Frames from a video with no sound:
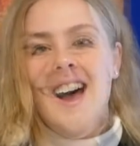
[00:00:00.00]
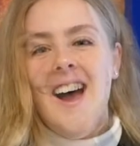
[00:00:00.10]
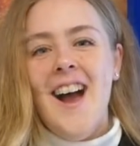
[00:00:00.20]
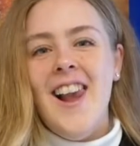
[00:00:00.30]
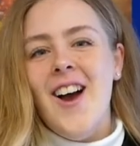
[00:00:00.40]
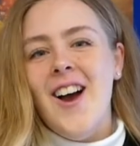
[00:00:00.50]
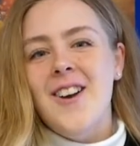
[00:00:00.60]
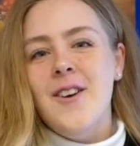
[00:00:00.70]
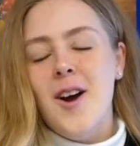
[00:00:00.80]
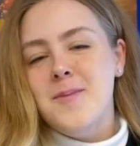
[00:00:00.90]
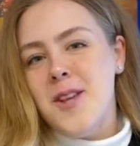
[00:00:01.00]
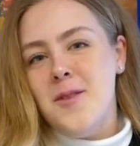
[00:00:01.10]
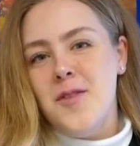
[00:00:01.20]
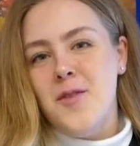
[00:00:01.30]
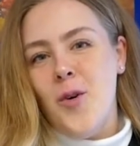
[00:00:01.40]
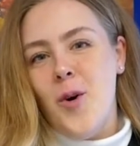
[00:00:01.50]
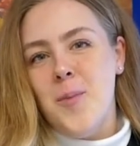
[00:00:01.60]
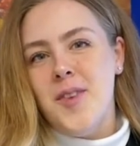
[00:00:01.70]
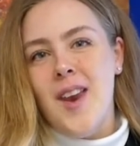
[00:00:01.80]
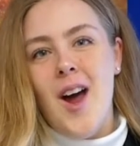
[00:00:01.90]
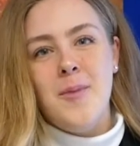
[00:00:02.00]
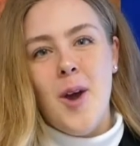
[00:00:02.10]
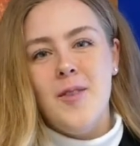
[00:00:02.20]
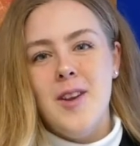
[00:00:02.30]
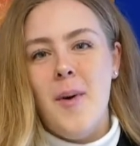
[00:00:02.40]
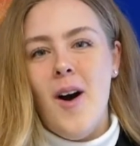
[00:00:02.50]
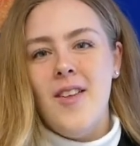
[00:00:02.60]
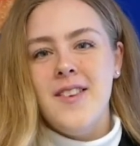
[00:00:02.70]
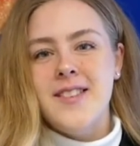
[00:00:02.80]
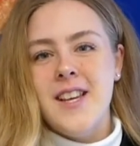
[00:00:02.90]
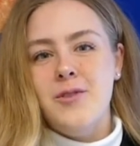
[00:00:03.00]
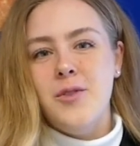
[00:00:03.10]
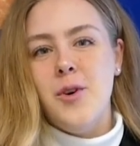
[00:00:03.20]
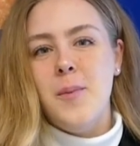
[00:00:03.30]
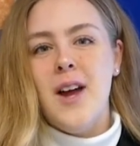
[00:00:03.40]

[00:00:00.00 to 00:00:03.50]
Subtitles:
Hello, I'm Sophie Forbes and I'm currently part of the sixth form